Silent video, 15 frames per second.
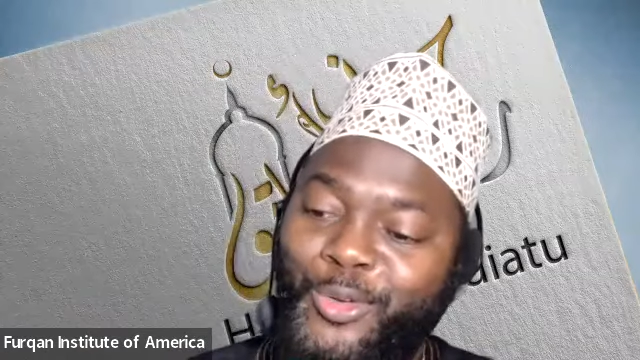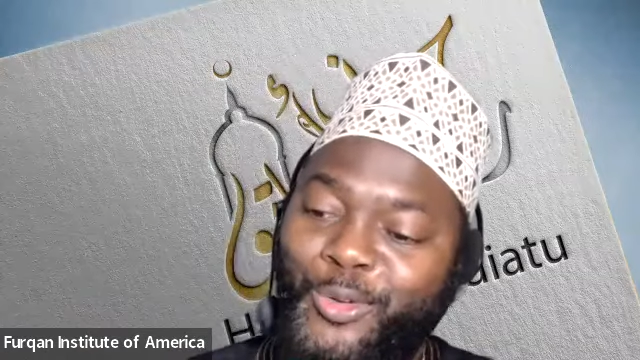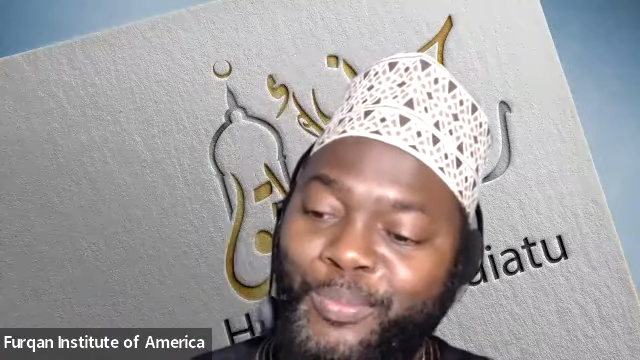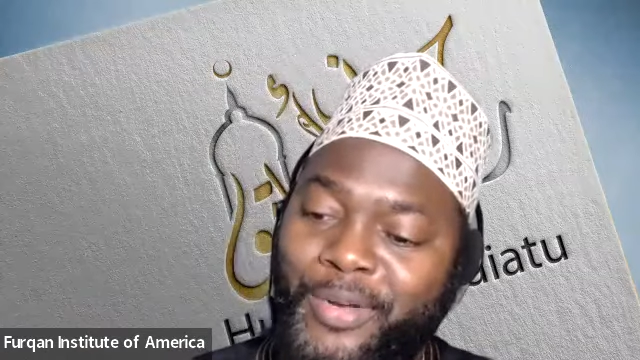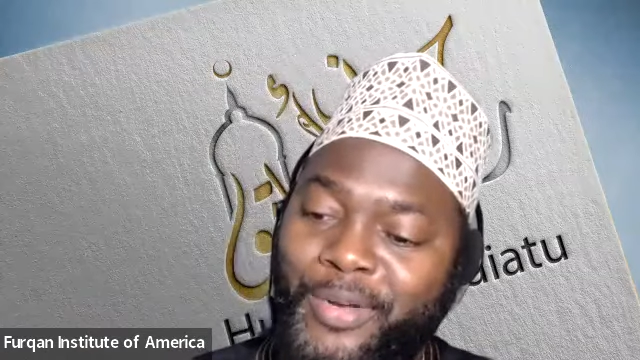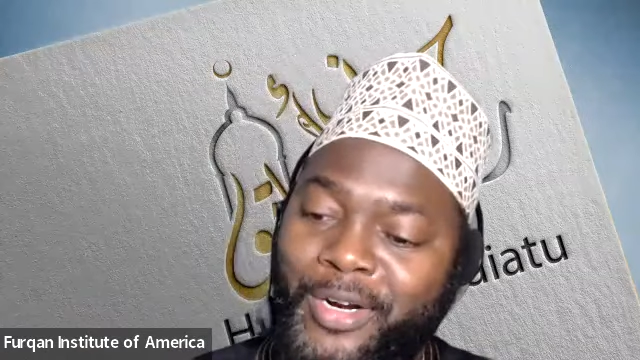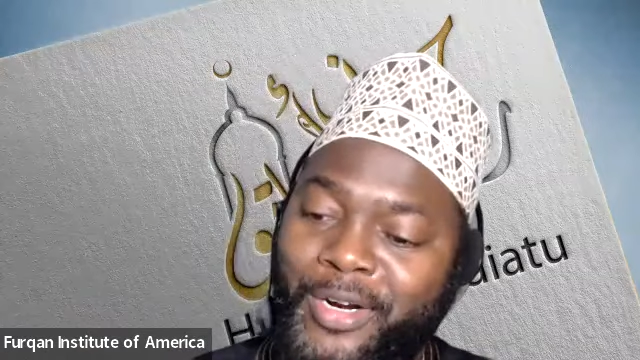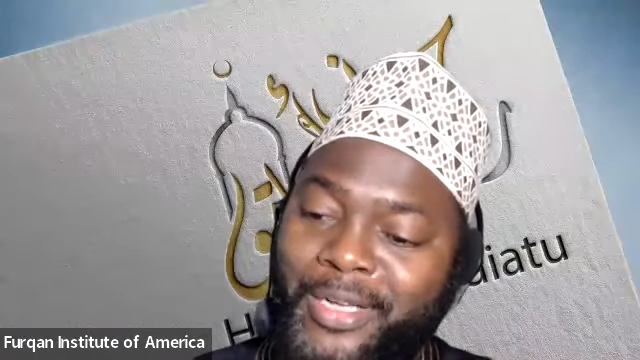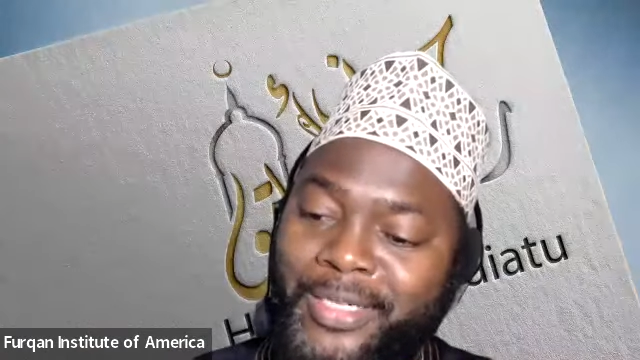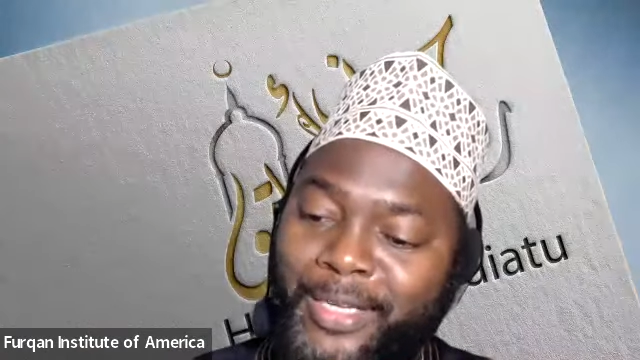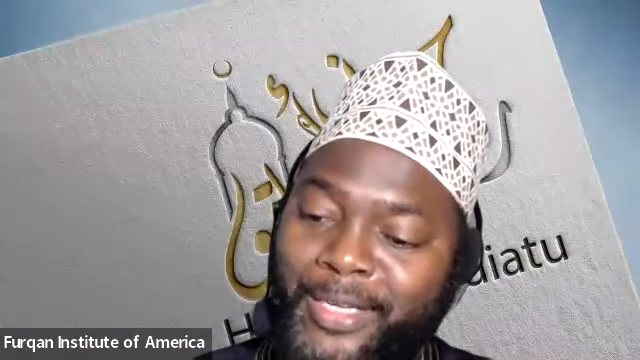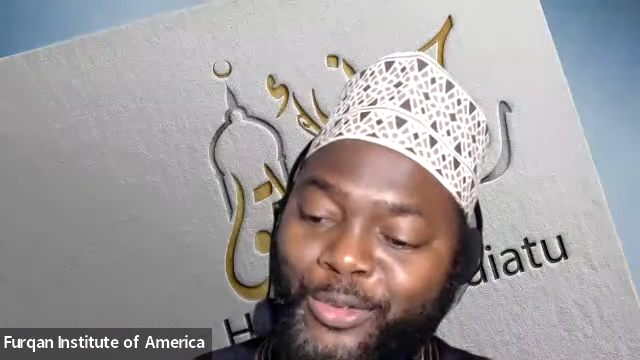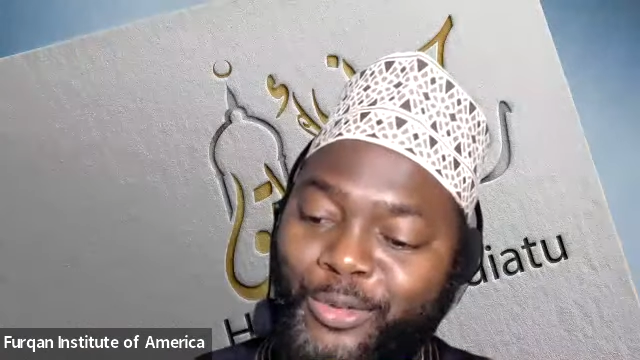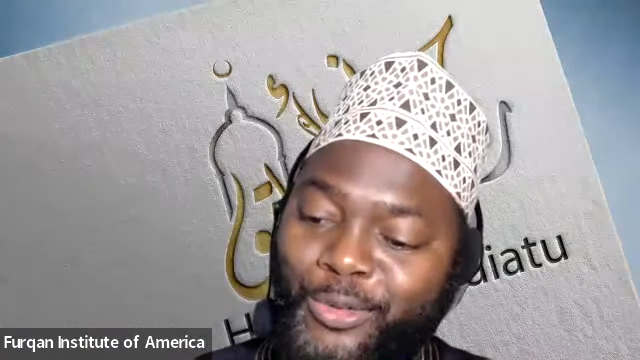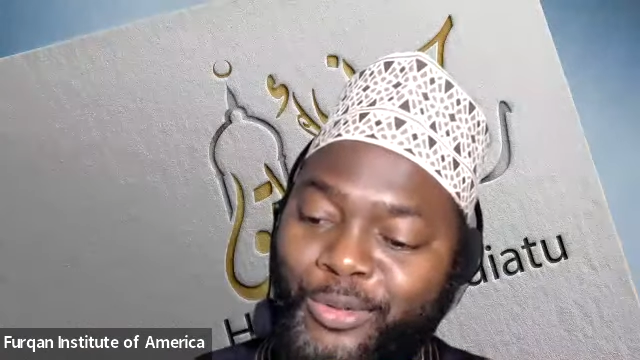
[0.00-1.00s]
you better
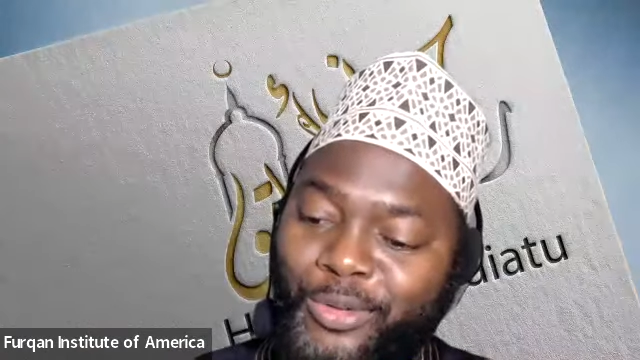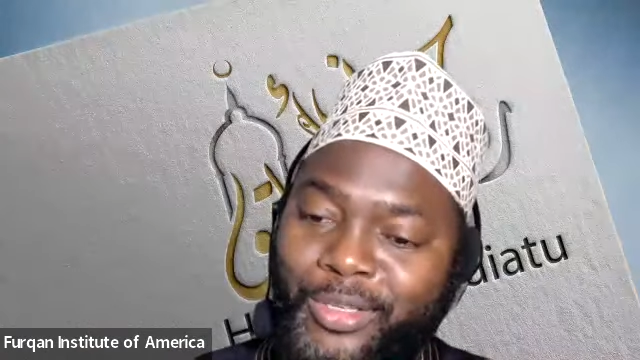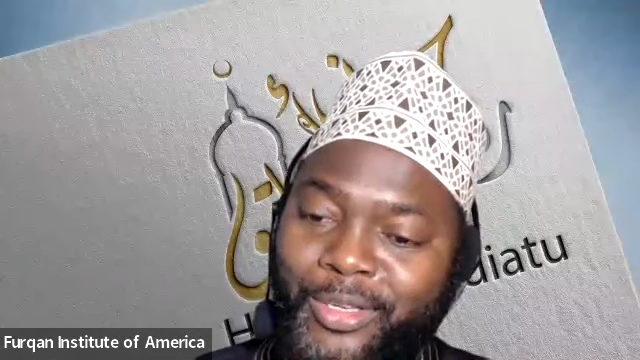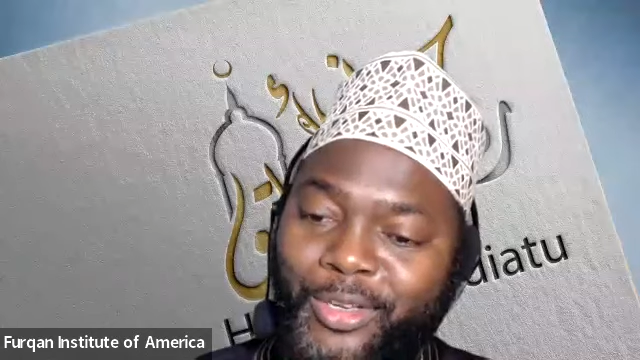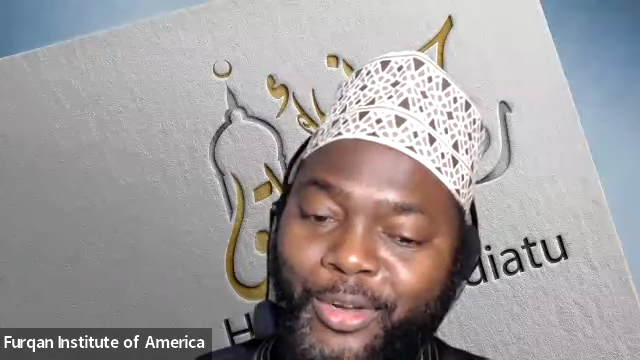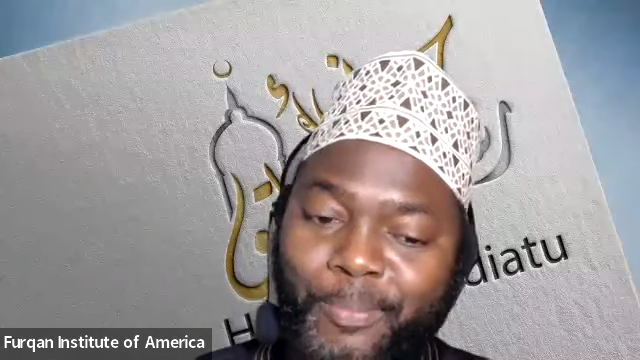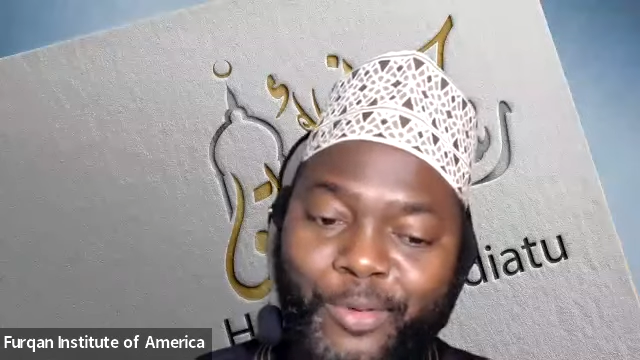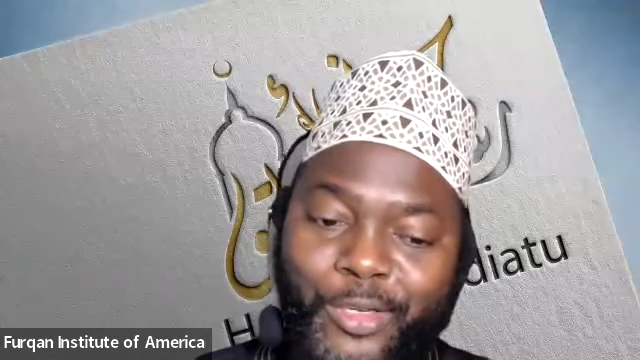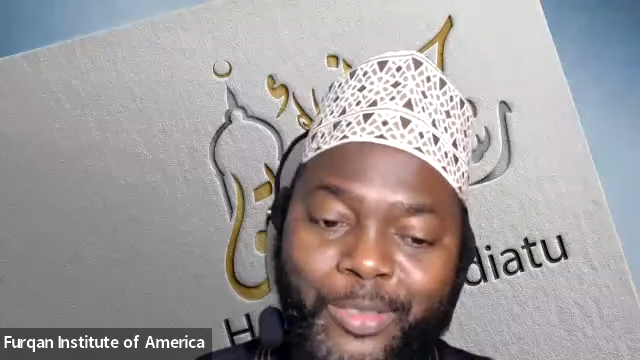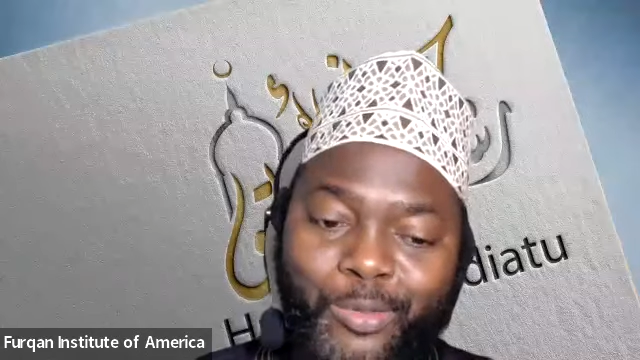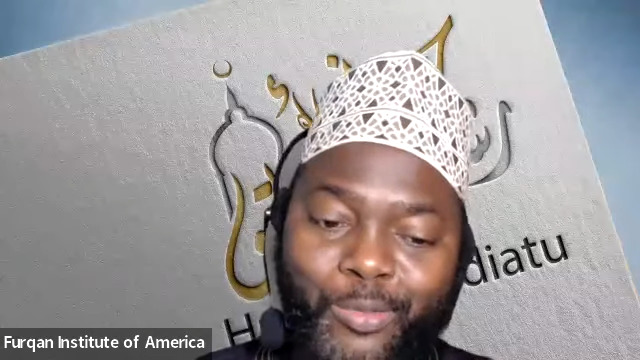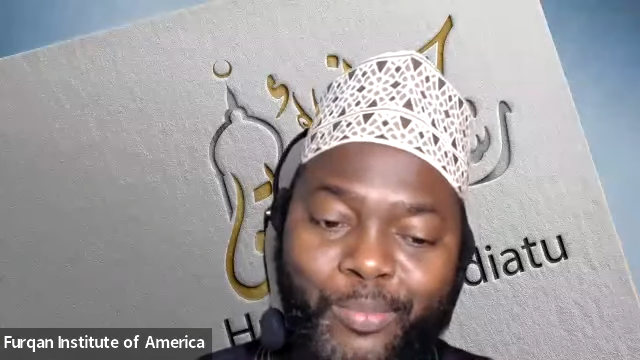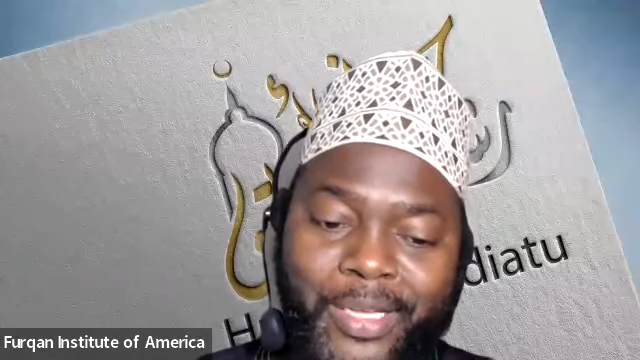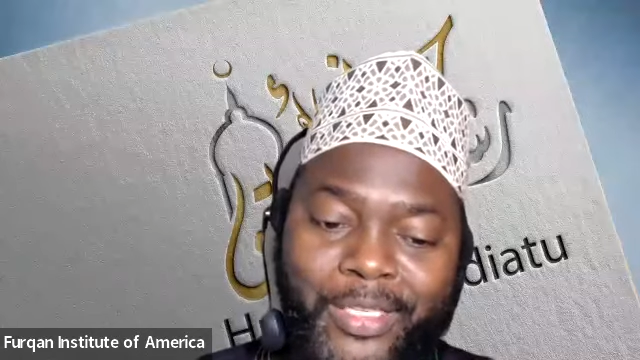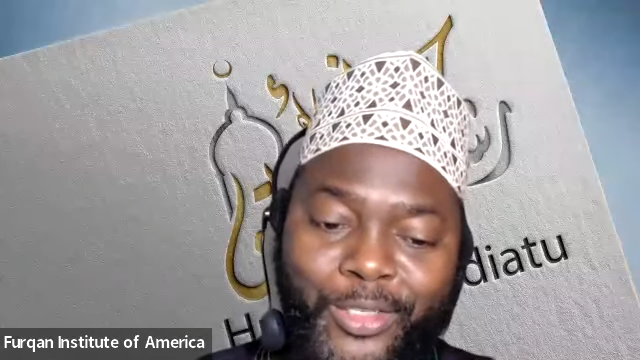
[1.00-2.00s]
try to your
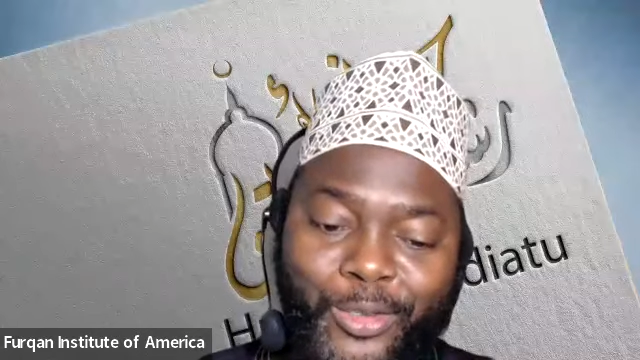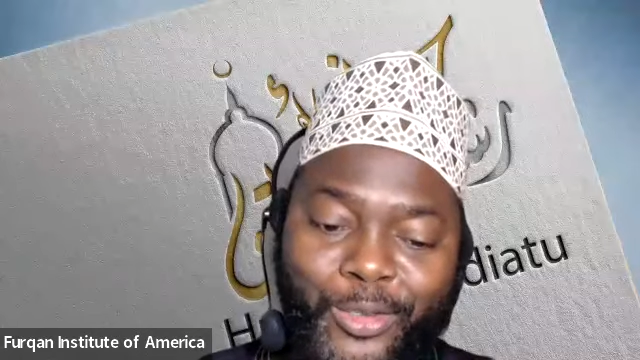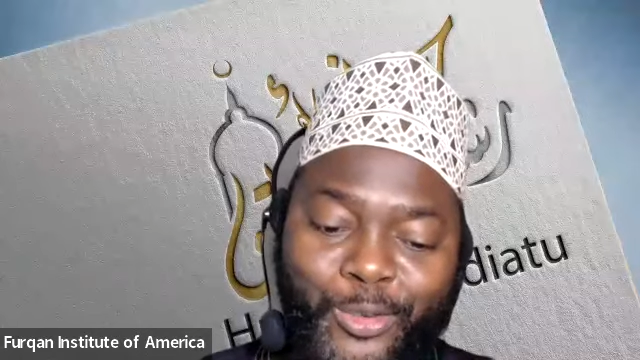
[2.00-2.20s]
possible best,